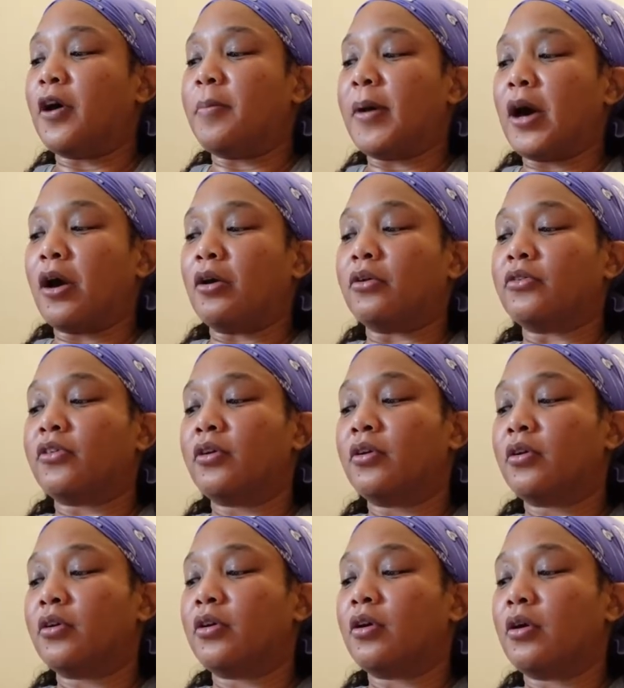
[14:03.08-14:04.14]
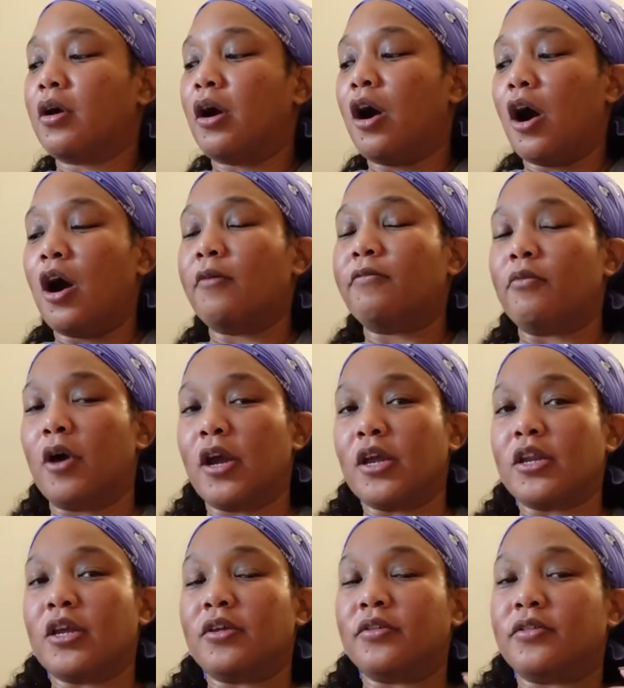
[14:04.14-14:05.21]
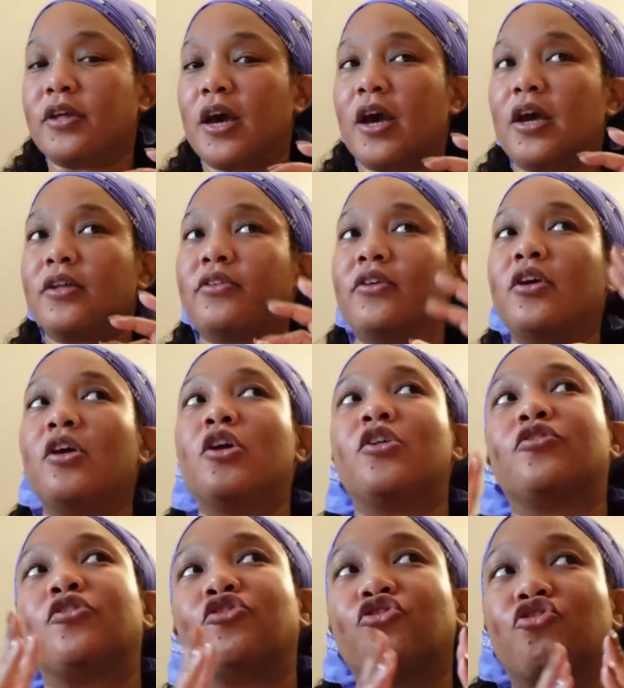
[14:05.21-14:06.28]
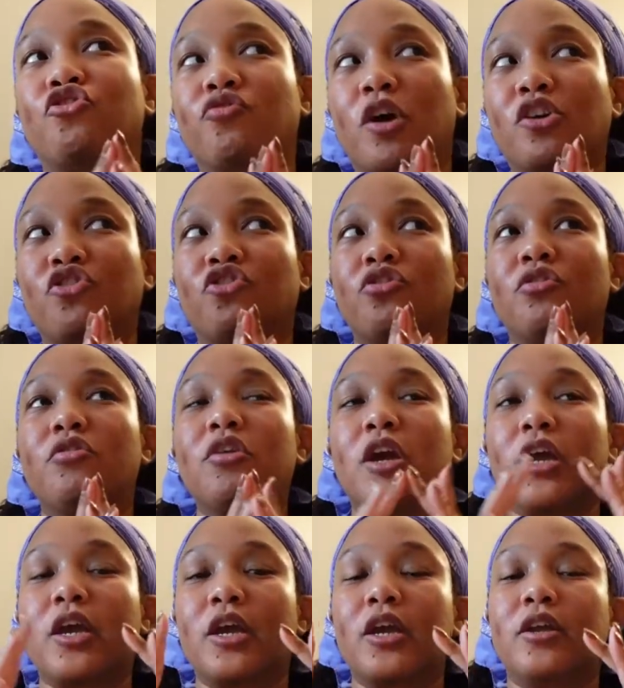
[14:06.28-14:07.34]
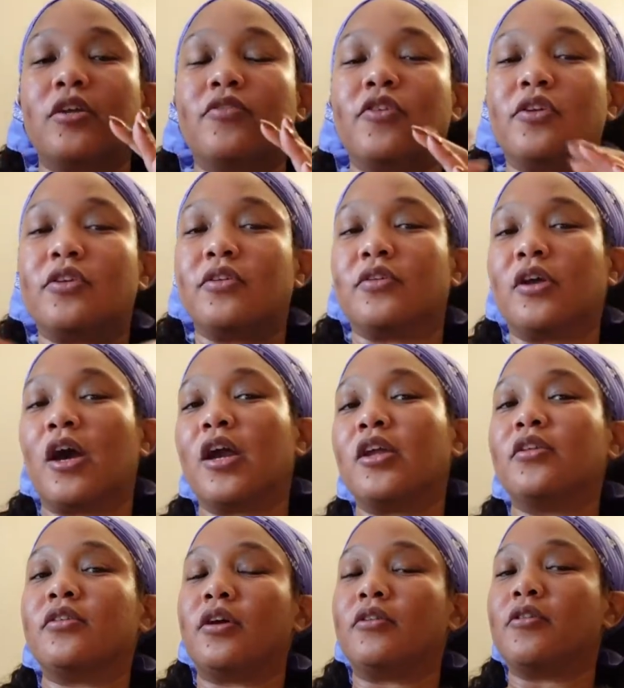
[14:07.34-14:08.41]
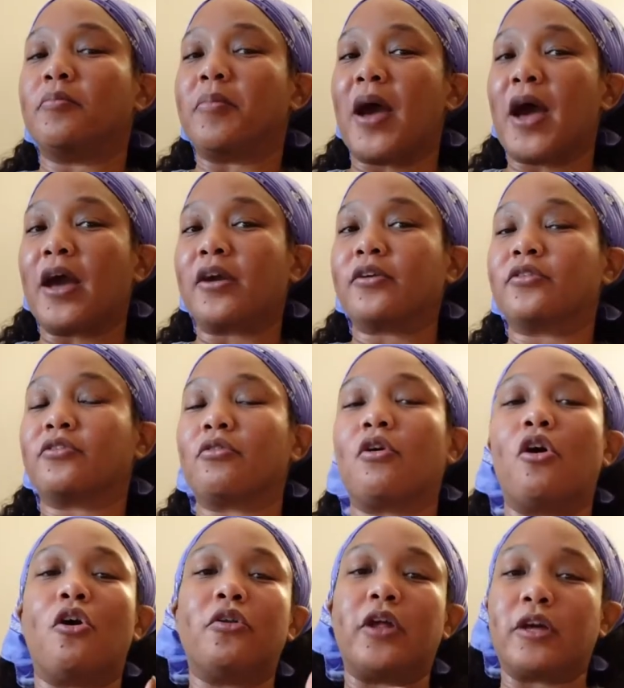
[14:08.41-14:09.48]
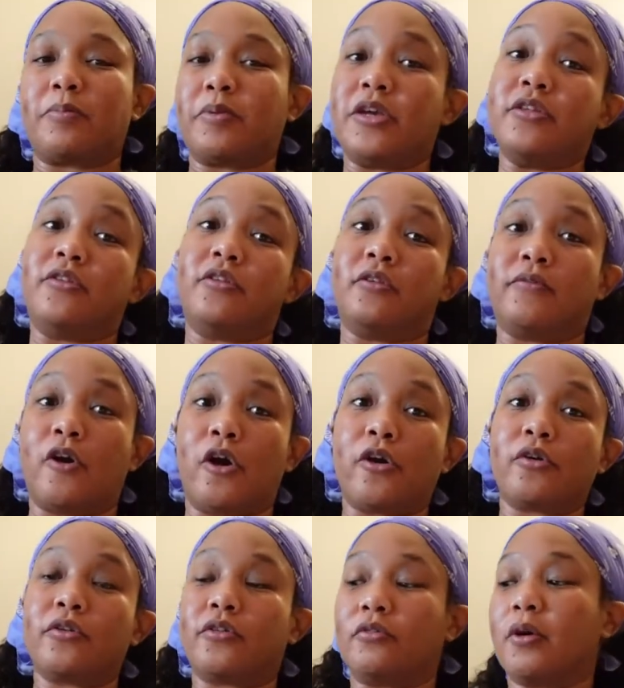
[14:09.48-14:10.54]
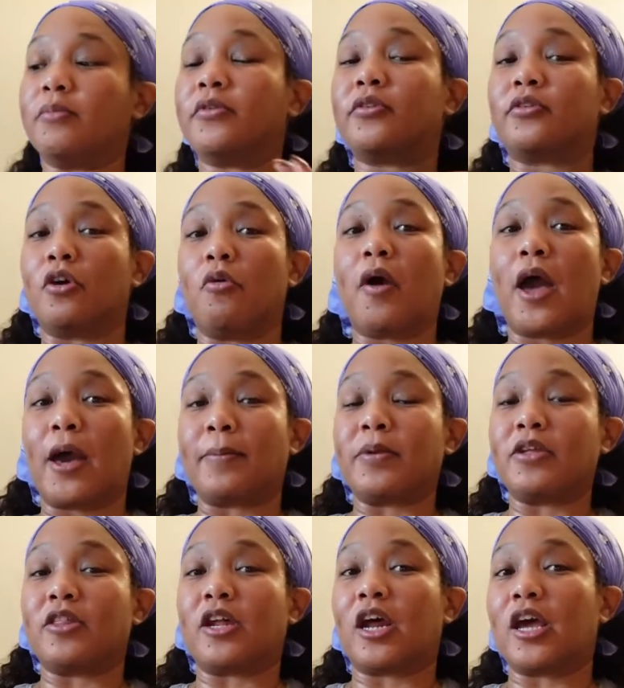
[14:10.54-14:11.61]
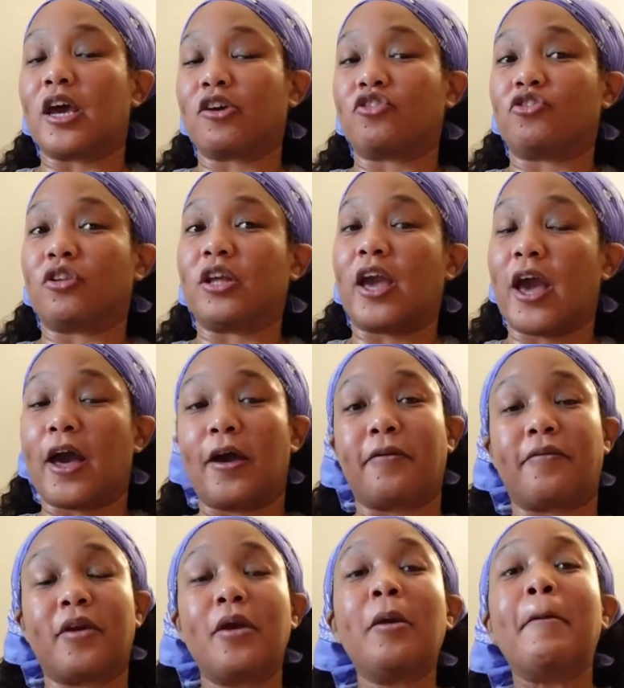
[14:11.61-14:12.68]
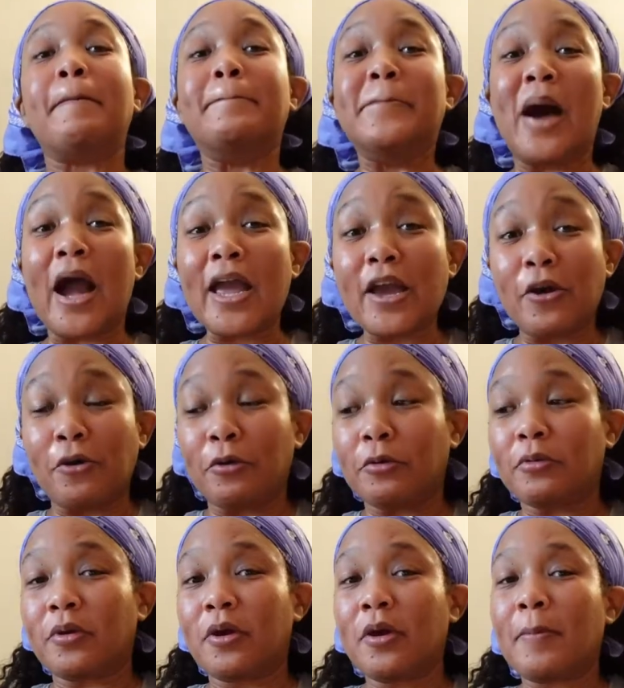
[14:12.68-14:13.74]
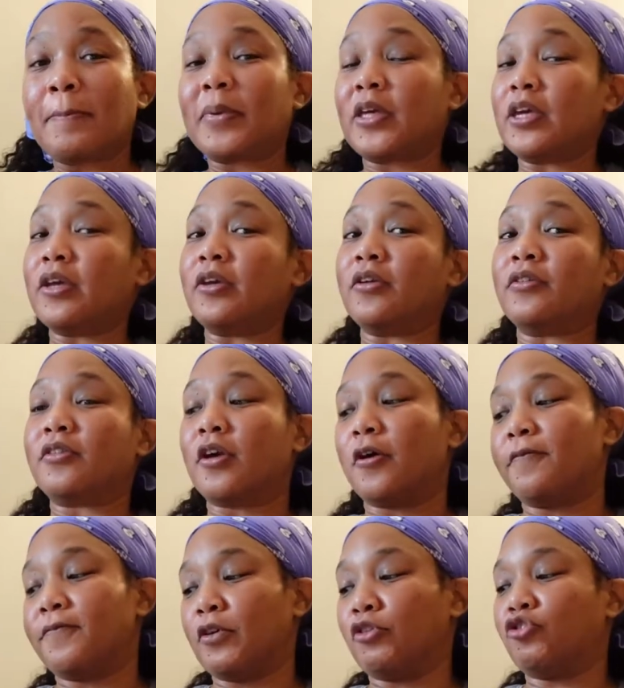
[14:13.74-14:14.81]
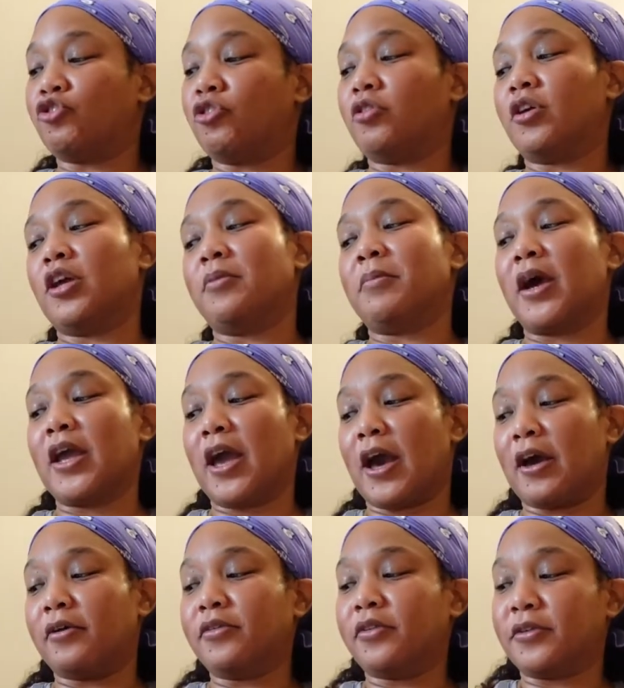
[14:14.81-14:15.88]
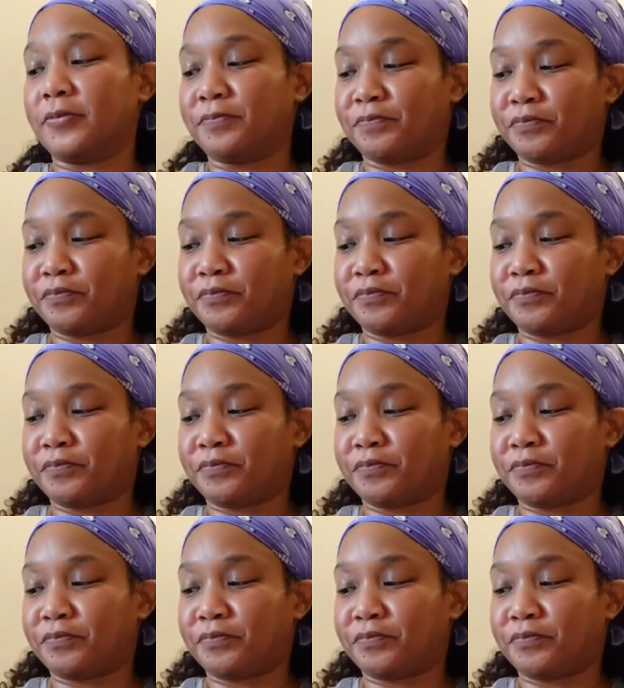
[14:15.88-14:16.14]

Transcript: about Off-White is that the structure and the designs of the bags, they're all like pieces of art. So I'm so happy that I actually have my own piece of Virgil in my house.